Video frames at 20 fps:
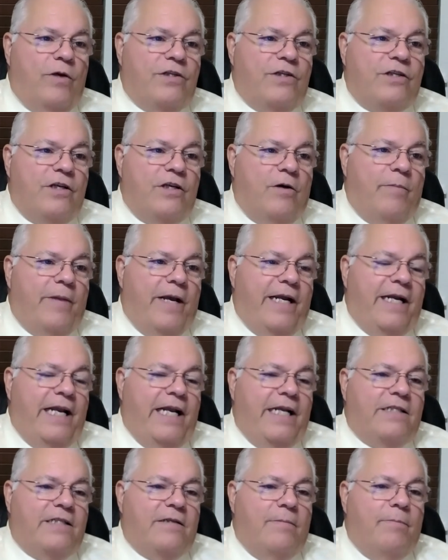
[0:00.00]
We still may
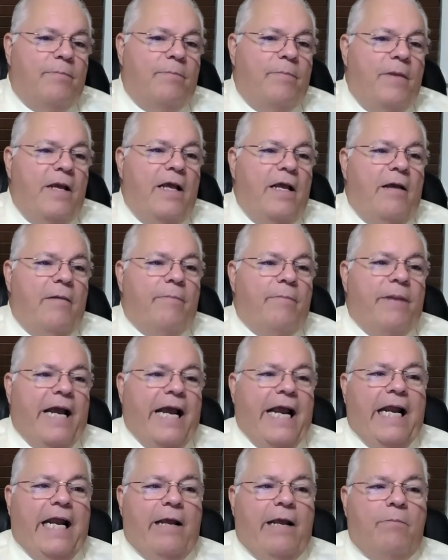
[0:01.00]
need some
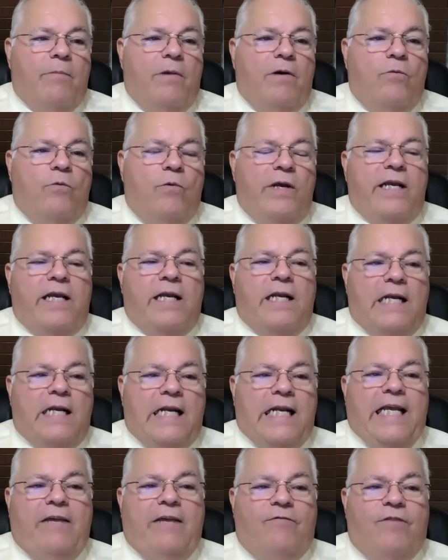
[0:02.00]
painting, but we
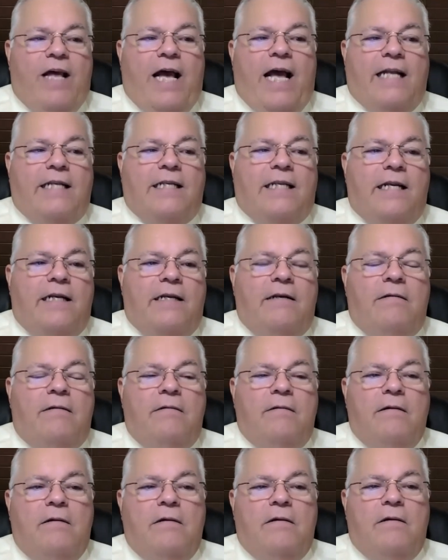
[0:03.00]
can leave that that,
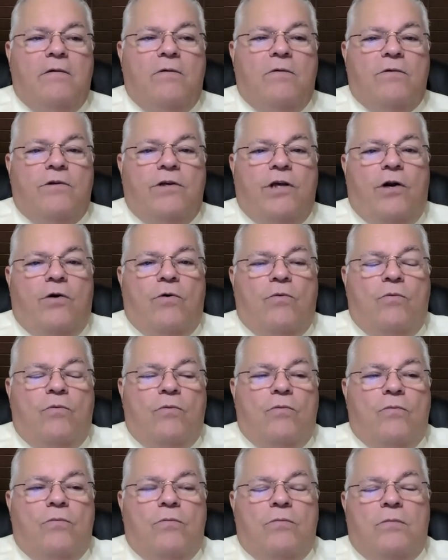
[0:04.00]
you
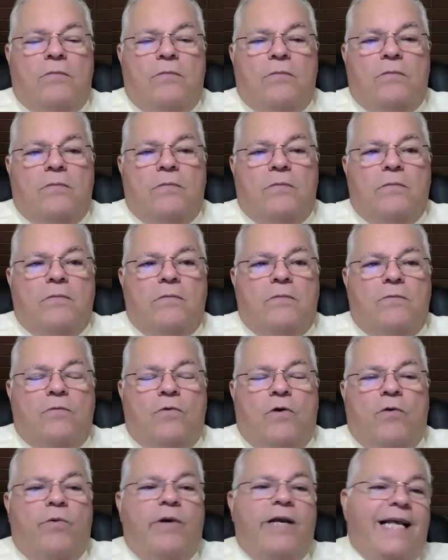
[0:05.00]
know,
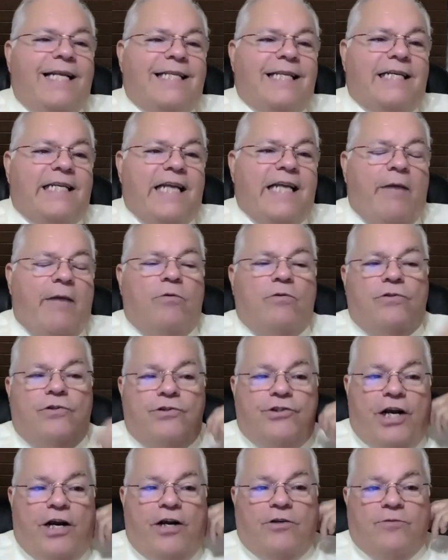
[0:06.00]
where we get the tables
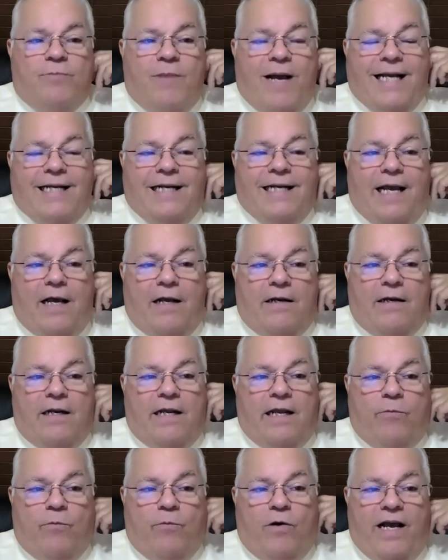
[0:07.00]
and chairs back
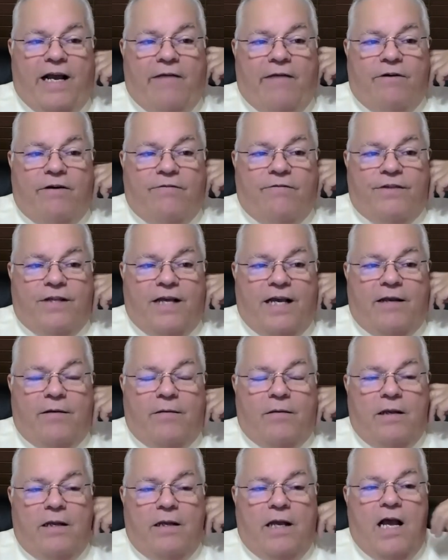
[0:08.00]
down and we'll have
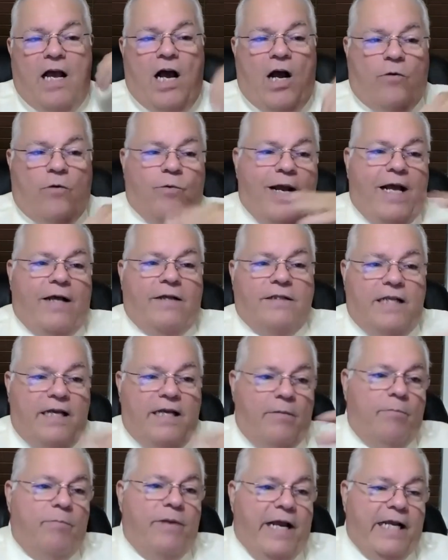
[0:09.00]
everything around
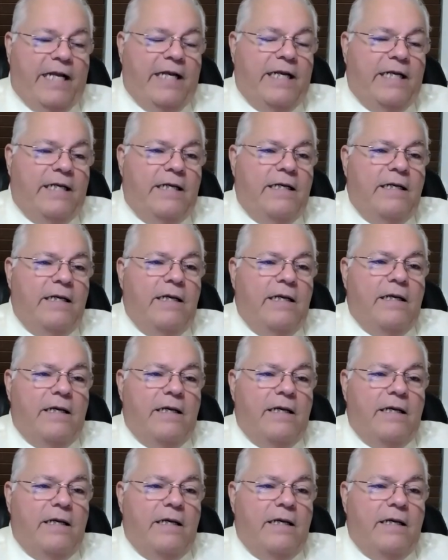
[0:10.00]
them painted.